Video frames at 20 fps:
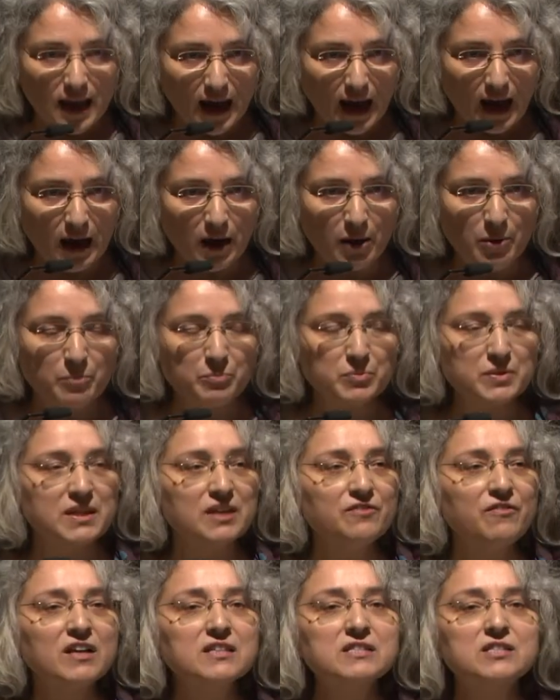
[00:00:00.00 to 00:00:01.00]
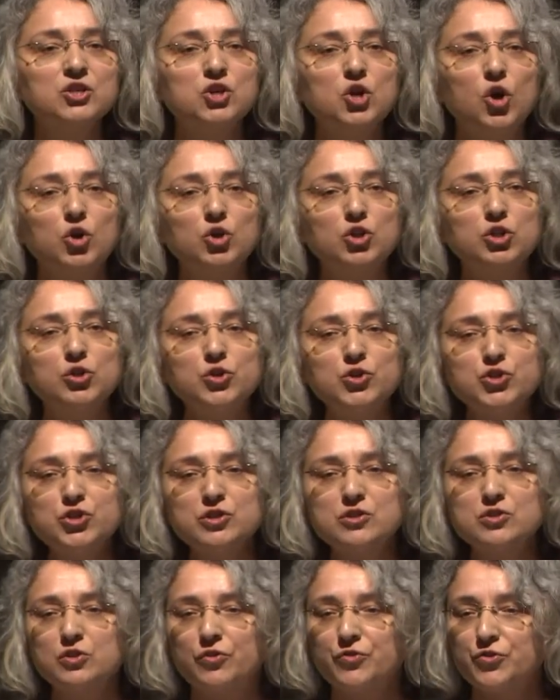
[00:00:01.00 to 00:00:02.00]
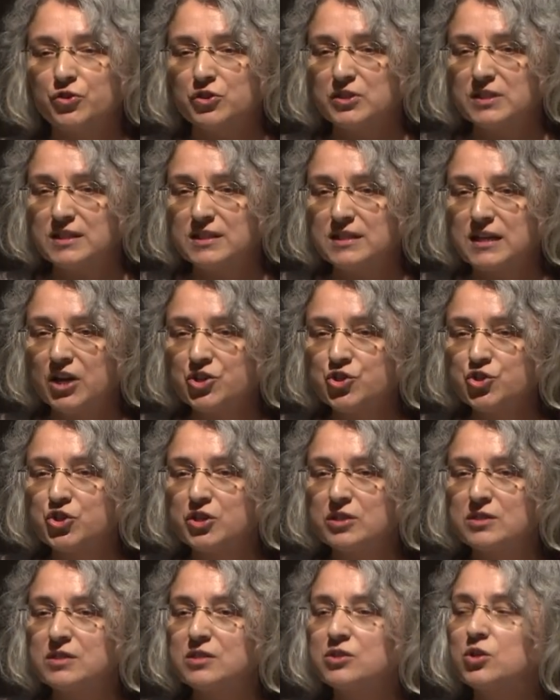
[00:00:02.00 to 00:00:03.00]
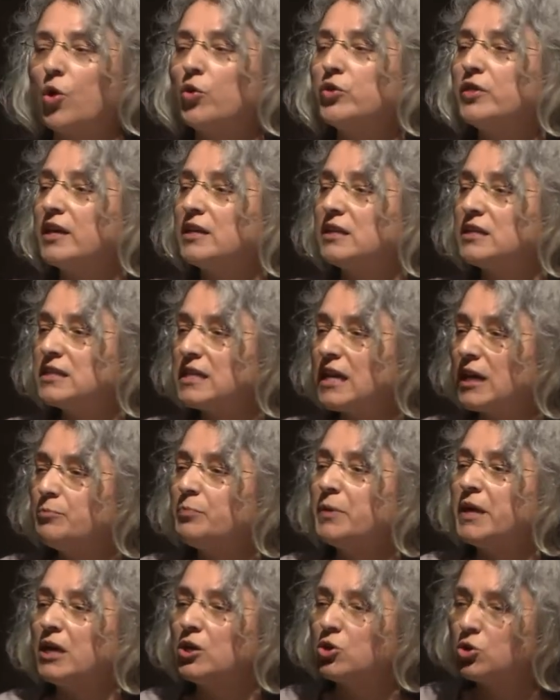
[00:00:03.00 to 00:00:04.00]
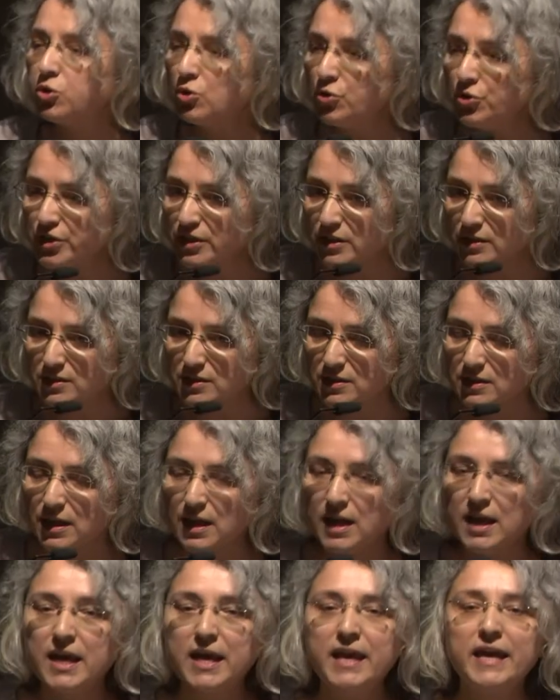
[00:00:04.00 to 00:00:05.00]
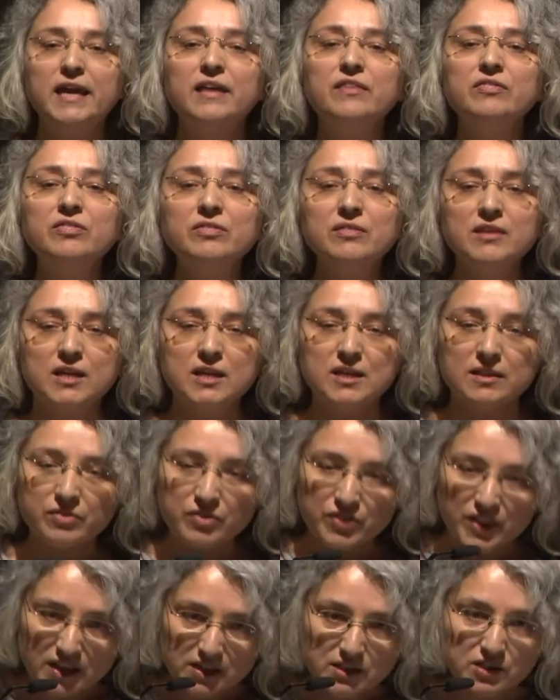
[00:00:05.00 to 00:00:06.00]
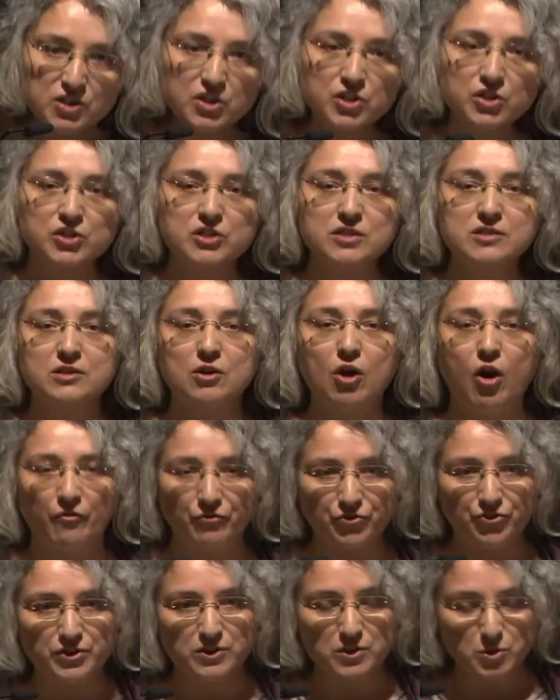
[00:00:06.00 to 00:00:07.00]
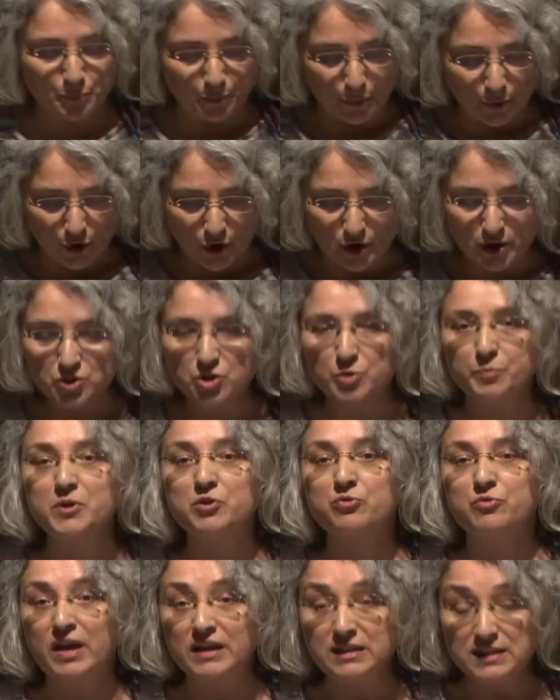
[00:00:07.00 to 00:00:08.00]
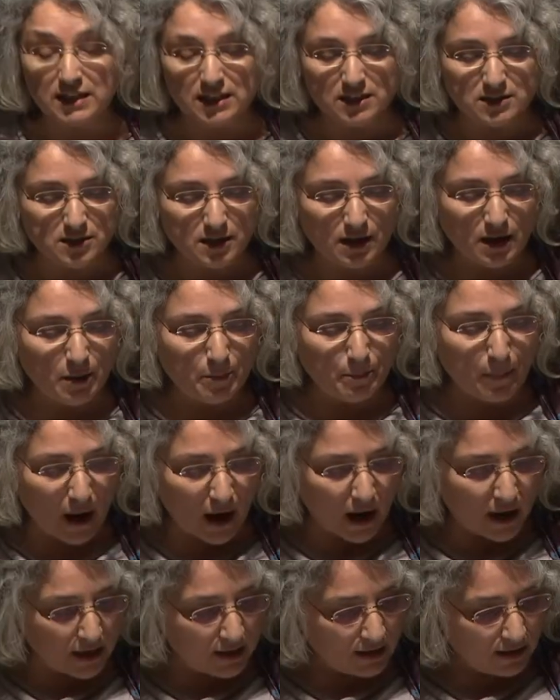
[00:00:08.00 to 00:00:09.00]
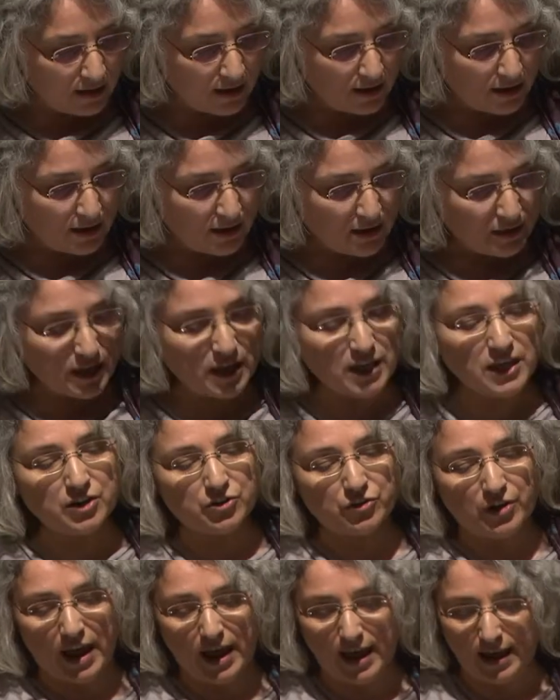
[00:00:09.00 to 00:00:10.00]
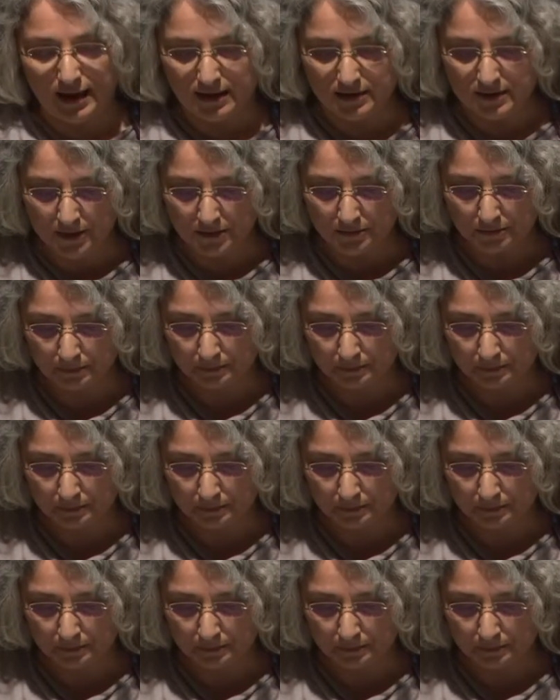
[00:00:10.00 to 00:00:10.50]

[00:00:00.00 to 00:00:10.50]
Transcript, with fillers: um, give us the conclusions of your discussions so that it can be included in this year's conference book to be readied by the year ahead.